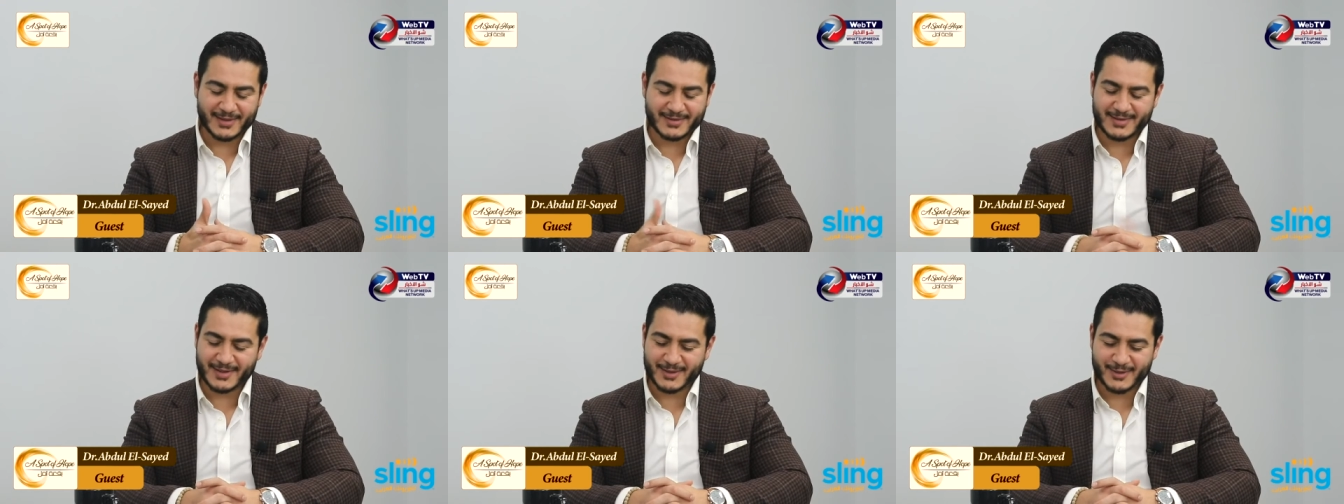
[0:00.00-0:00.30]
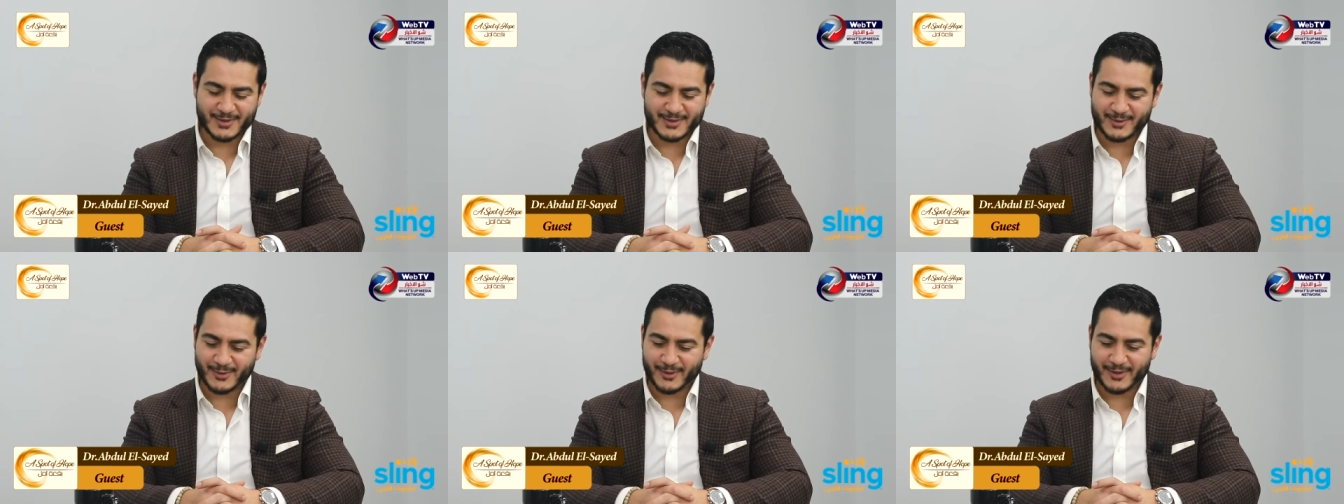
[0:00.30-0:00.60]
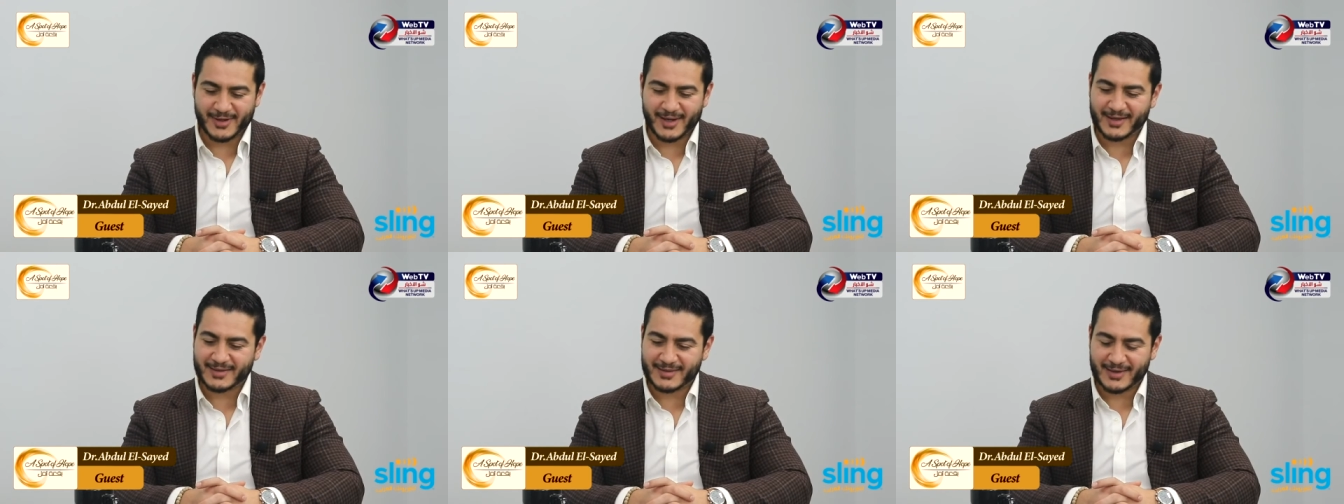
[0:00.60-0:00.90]
tell you a
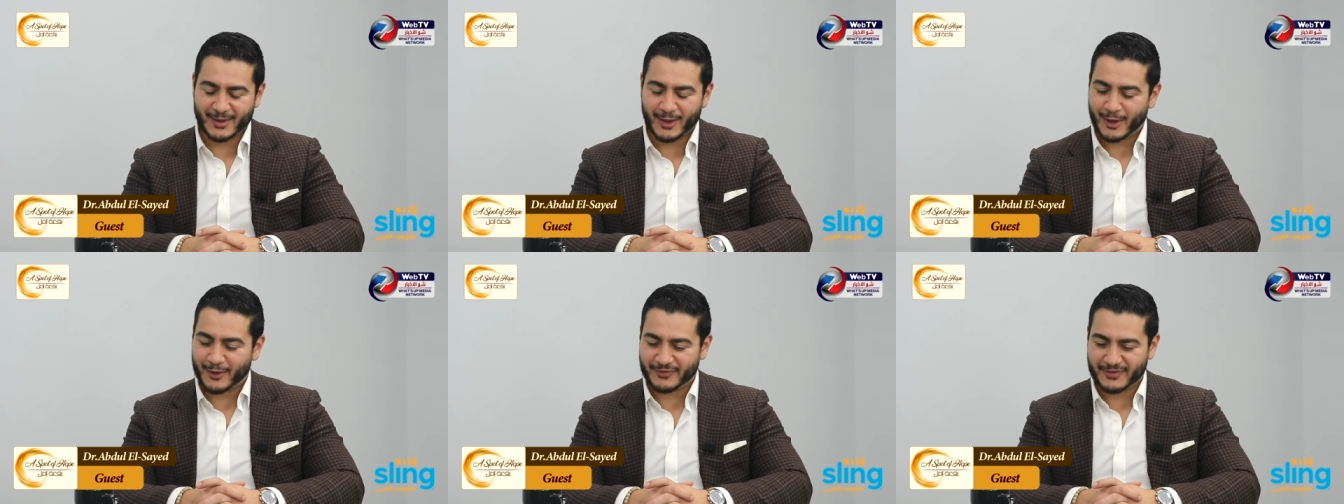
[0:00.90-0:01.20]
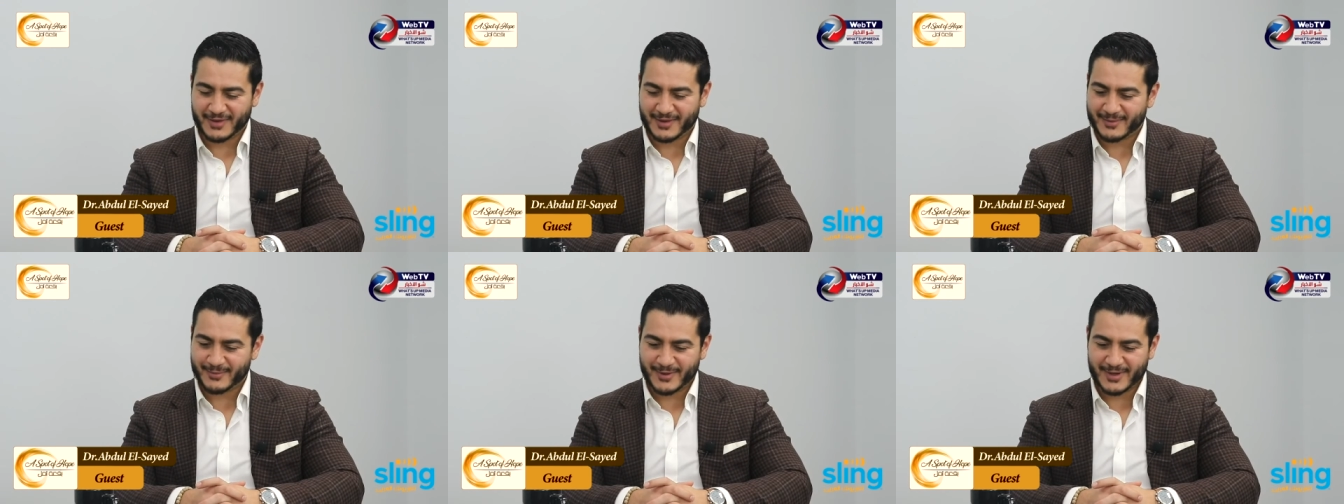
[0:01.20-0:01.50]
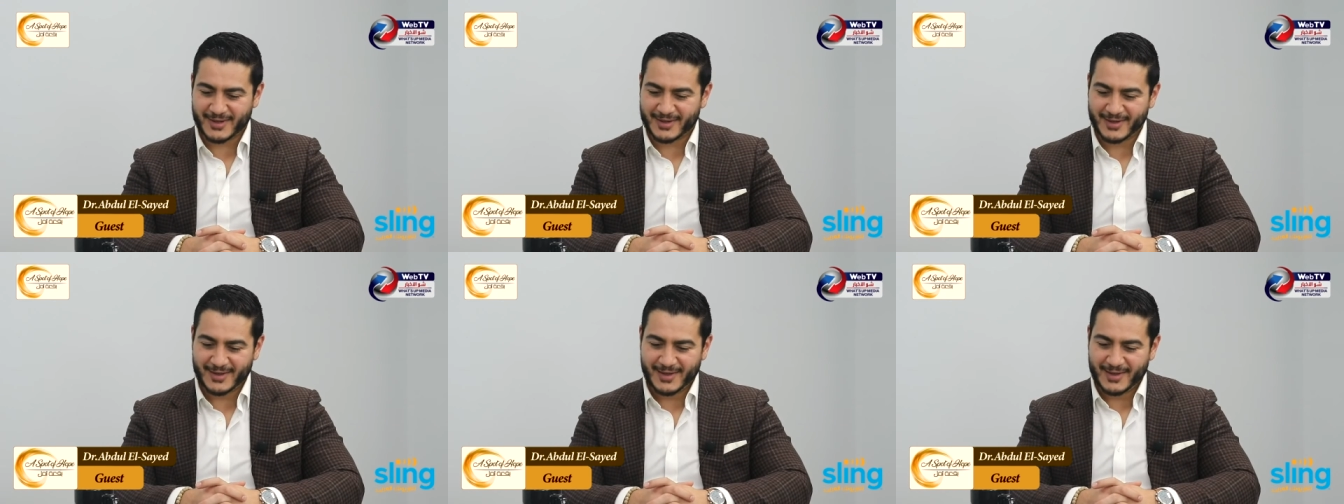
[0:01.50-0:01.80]
story I tell often,
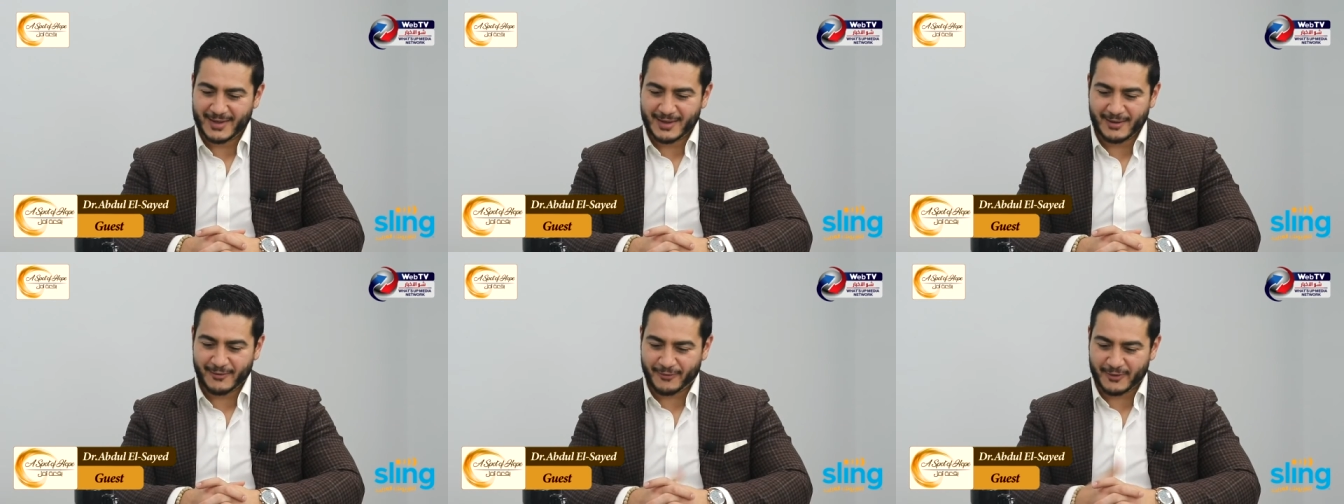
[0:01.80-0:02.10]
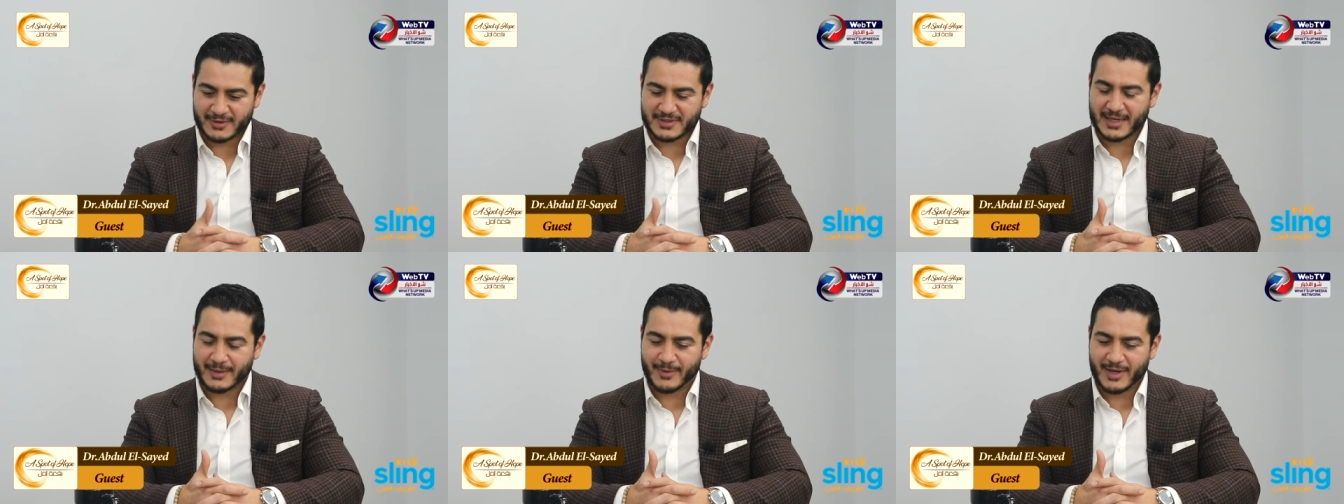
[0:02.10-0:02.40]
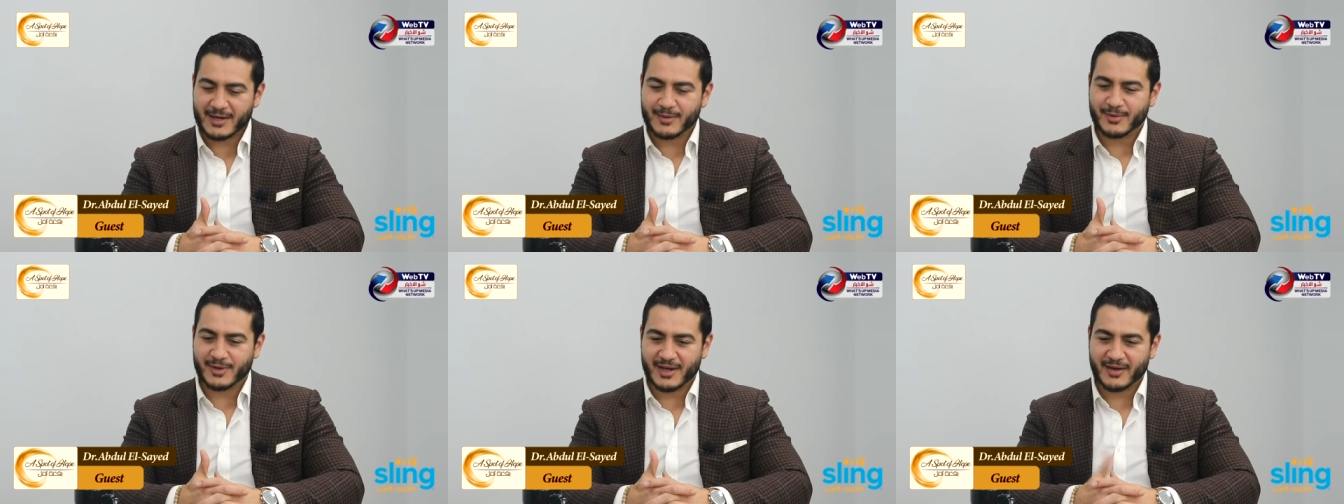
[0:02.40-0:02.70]
but the first time
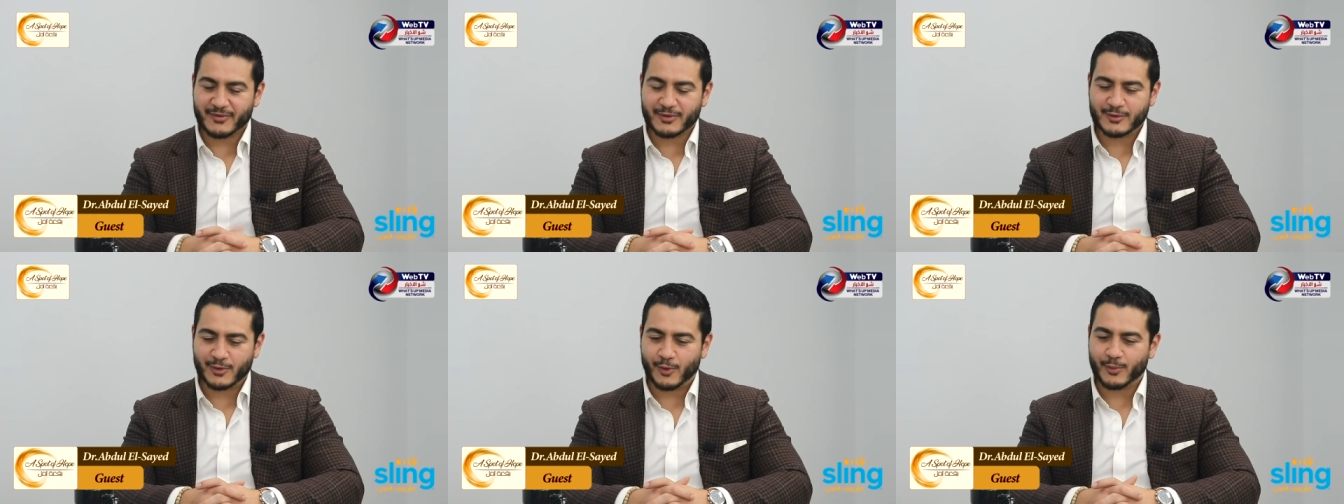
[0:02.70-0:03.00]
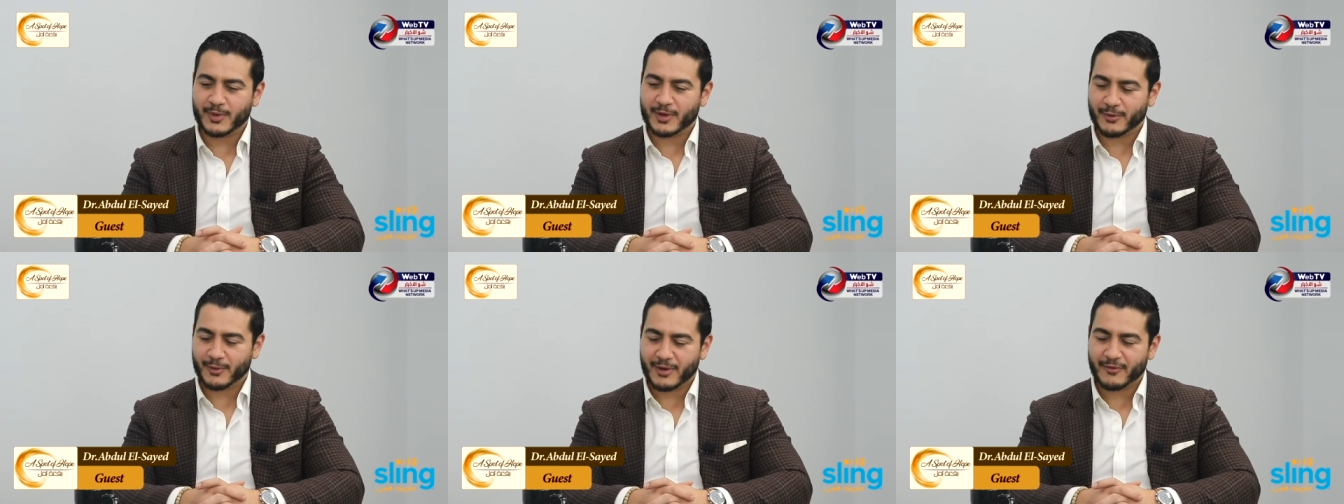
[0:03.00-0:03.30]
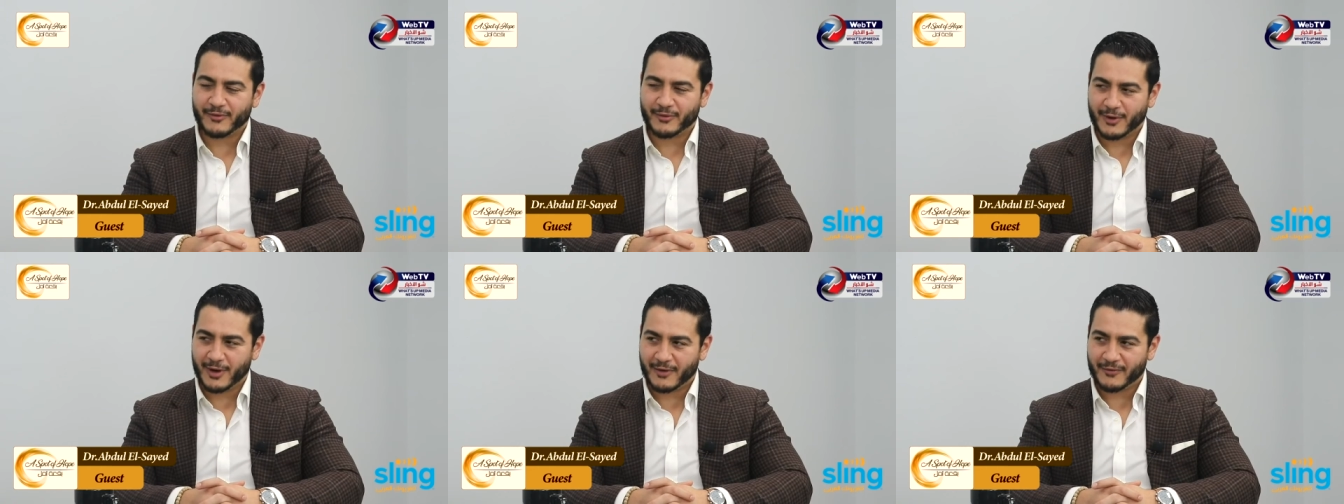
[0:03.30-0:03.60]
anybody ever told me to
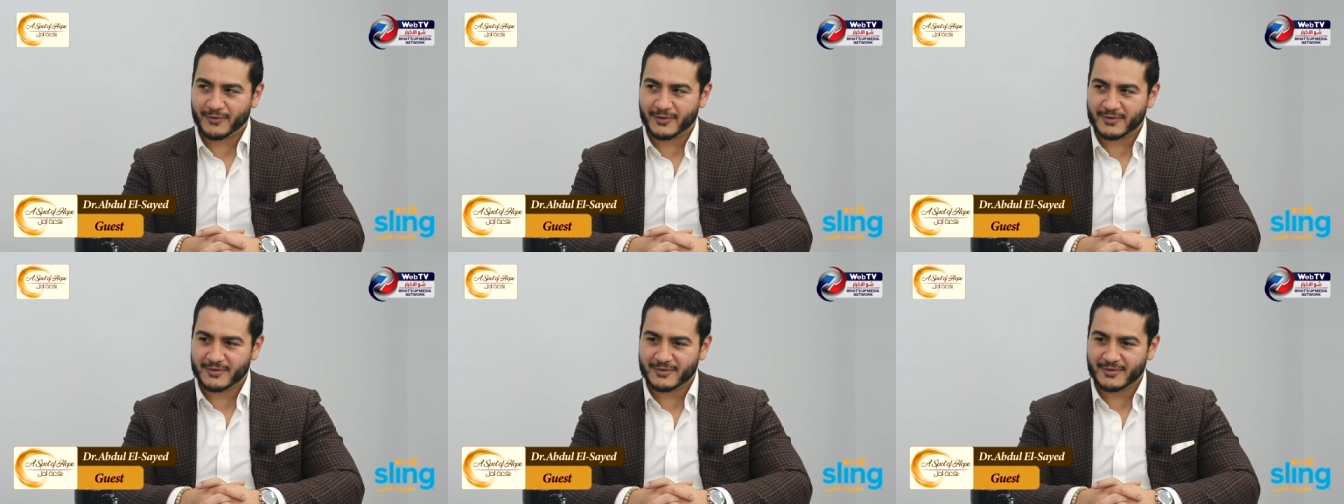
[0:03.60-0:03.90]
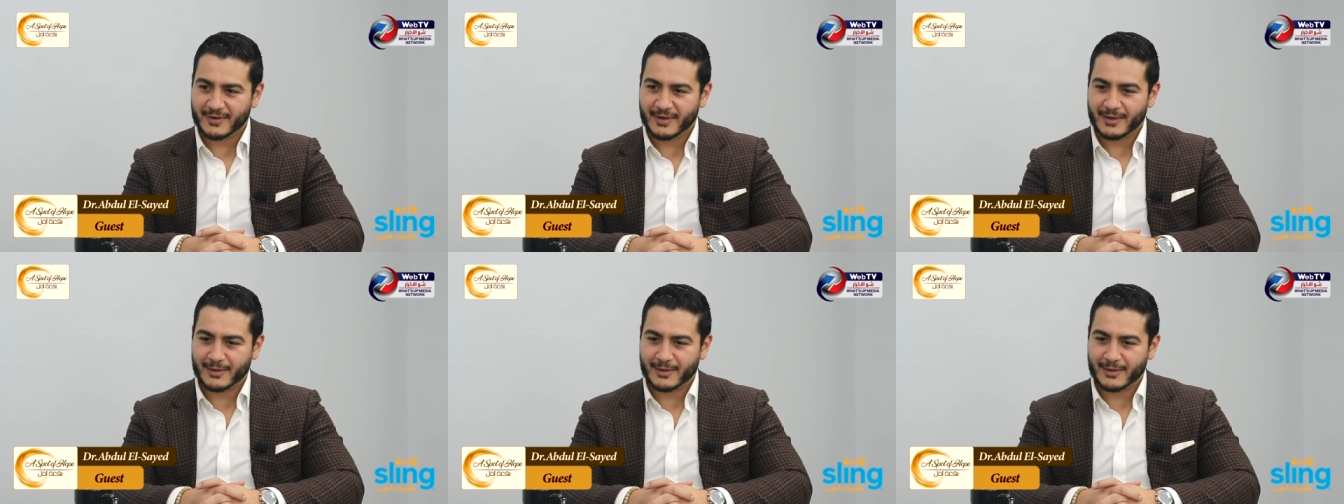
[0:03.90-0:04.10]
run for office,